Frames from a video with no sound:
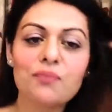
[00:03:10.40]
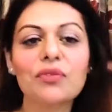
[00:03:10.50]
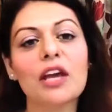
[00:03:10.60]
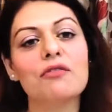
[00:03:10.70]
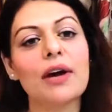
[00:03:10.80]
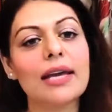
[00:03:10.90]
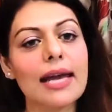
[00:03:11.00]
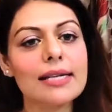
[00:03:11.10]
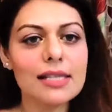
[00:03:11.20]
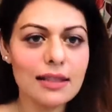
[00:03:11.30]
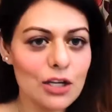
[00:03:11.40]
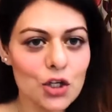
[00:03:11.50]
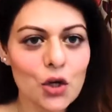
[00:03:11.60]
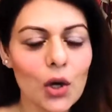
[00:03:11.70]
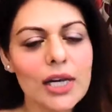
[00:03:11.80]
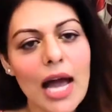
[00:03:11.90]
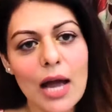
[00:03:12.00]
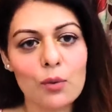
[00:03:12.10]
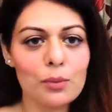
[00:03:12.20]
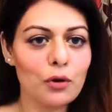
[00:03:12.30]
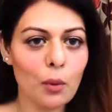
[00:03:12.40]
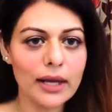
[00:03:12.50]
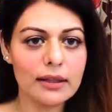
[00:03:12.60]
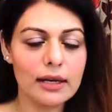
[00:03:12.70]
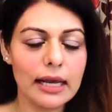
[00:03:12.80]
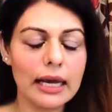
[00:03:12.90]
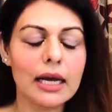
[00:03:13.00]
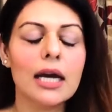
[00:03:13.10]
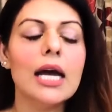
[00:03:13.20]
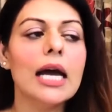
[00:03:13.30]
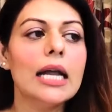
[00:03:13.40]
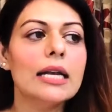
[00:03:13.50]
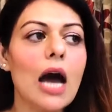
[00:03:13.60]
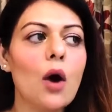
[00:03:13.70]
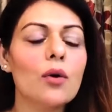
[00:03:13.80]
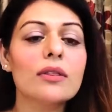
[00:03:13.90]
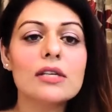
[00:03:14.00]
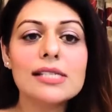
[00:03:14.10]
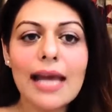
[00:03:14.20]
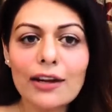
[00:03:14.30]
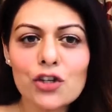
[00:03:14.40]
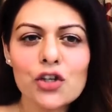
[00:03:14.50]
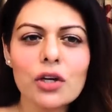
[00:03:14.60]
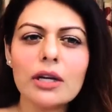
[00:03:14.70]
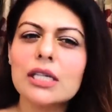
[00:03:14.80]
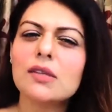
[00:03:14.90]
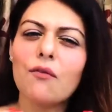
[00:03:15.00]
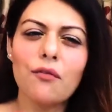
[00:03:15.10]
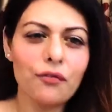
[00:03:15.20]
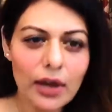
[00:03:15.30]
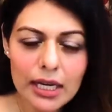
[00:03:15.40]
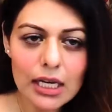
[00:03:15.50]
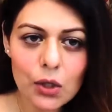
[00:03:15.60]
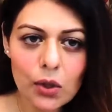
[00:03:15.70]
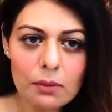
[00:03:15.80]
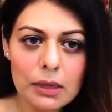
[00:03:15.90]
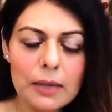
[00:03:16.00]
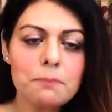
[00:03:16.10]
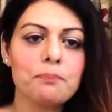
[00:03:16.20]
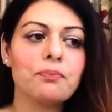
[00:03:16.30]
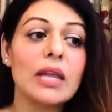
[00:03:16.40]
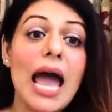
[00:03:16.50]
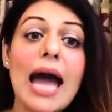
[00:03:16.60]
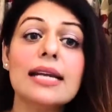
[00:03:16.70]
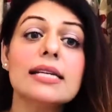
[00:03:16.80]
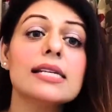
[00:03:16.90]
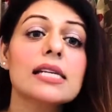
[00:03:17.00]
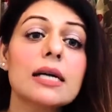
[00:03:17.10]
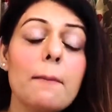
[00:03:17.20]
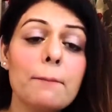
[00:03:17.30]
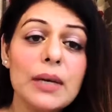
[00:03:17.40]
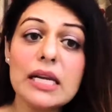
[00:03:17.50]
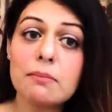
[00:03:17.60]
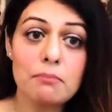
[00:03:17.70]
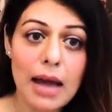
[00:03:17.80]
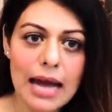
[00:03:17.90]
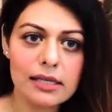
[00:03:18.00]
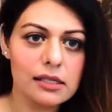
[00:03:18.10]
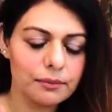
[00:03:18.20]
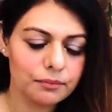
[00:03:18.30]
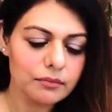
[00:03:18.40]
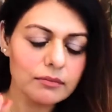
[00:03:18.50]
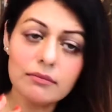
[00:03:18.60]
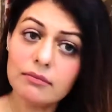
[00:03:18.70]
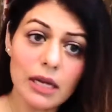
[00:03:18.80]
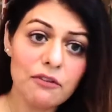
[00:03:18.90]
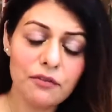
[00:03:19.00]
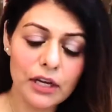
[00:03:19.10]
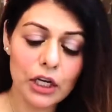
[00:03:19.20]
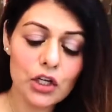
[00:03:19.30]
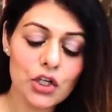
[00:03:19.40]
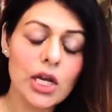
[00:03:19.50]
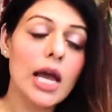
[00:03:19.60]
If I get it, then surely I will provide the link. Now, the texture is very creamy and it is a complete matte finish